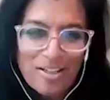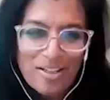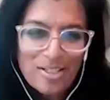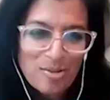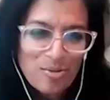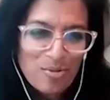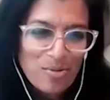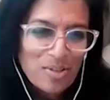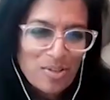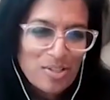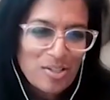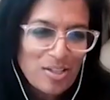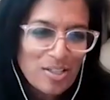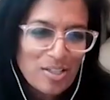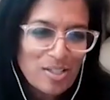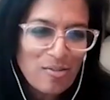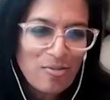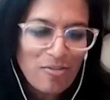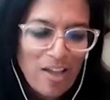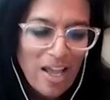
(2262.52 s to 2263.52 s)

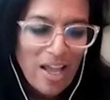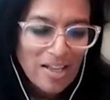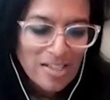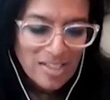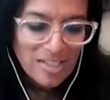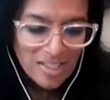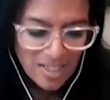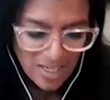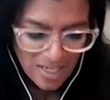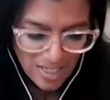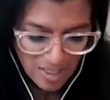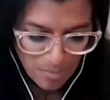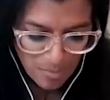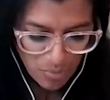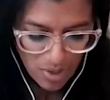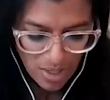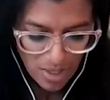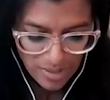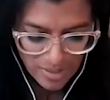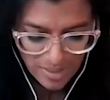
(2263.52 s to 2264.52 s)
it's a fascinating
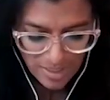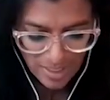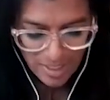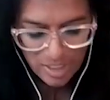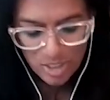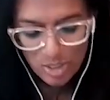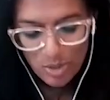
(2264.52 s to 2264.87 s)
process.